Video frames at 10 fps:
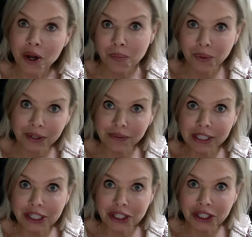
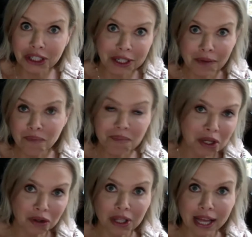privileged
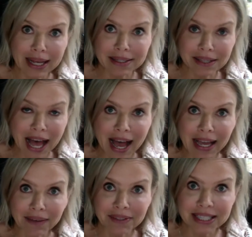middle class
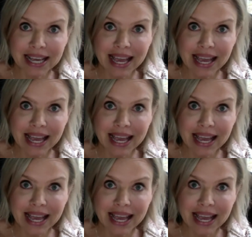lives